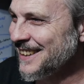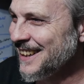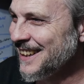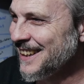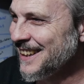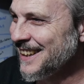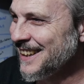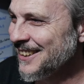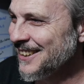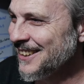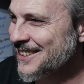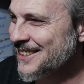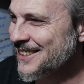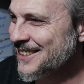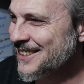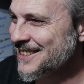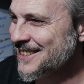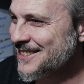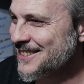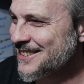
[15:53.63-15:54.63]
Like
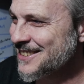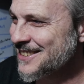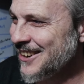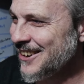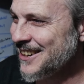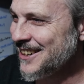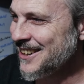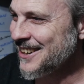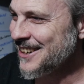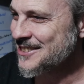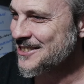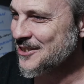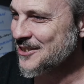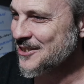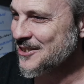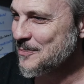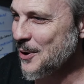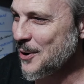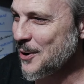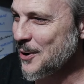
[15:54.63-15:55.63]
it's created its own
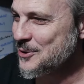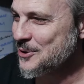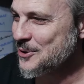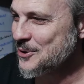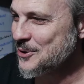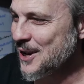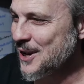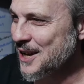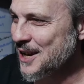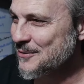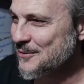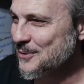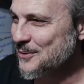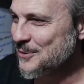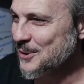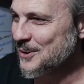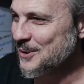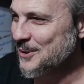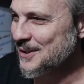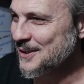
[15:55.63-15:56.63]
poster art for a
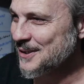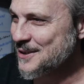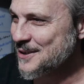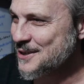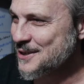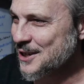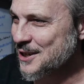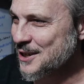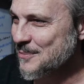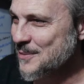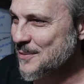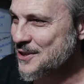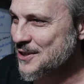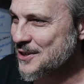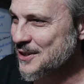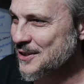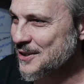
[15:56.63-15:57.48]
chicken mission,